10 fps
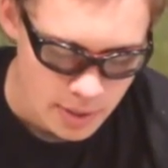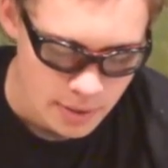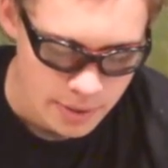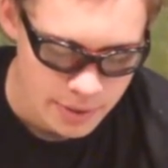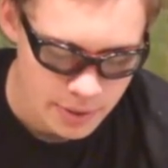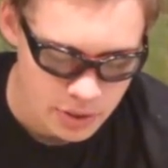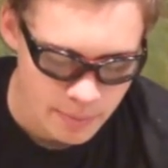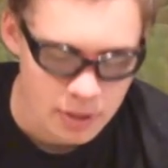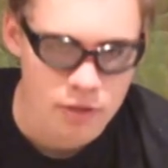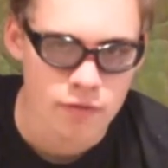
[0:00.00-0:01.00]
there's a
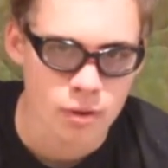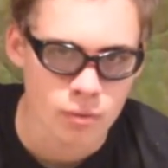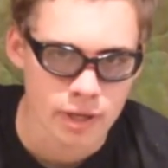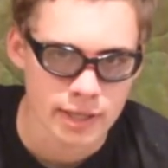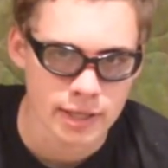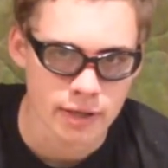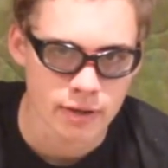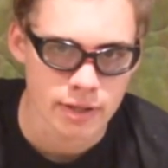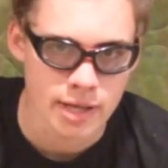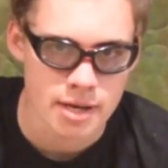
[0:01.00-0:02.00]
microphone right here
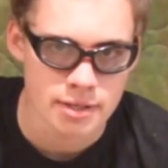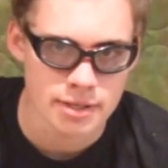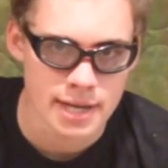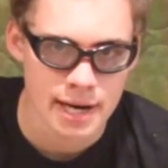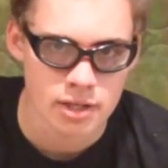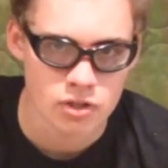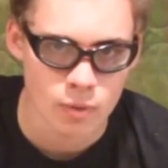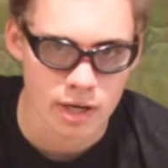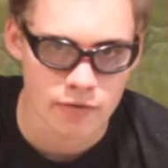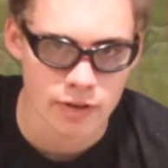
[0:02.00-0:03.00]
that detects
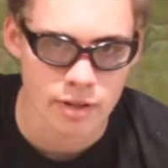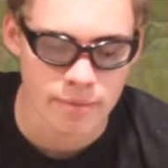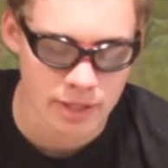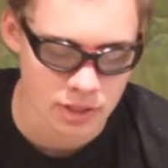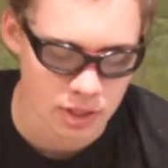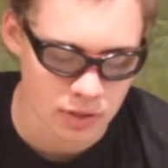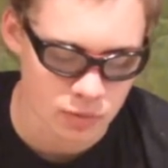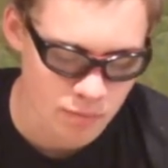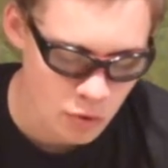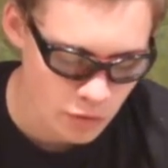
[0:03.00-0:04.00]
whenever the piston is
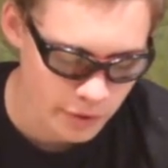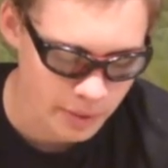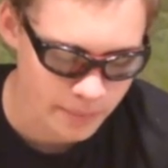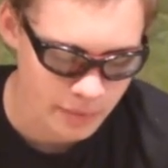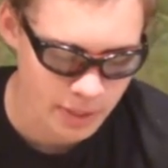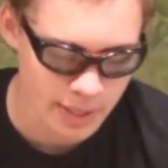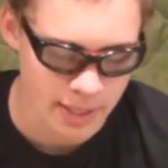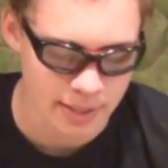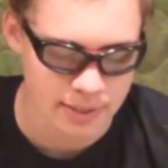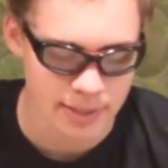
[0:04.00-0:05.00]
moving,
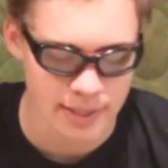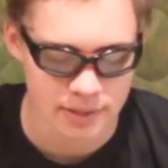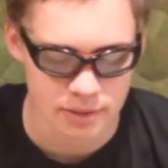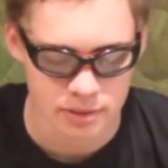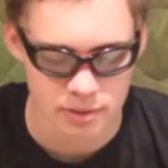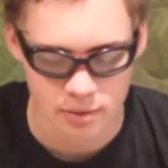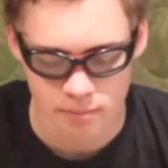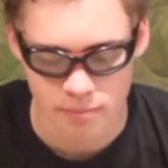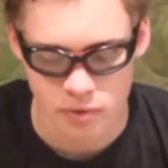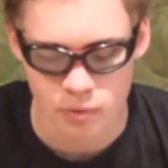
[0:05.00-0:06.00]
and it sends
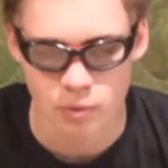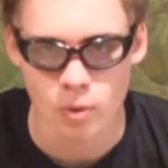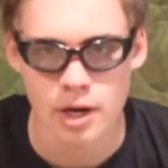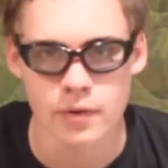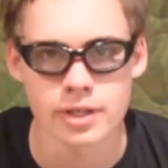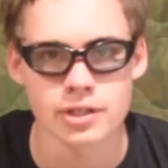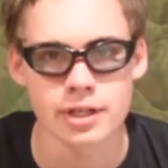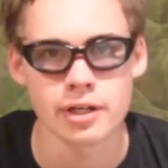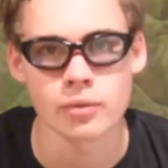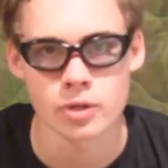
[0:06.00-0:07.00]
through the wiring to
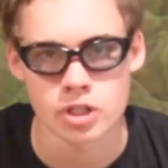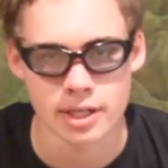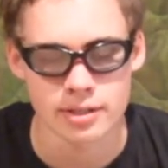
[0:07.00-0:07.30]
here, which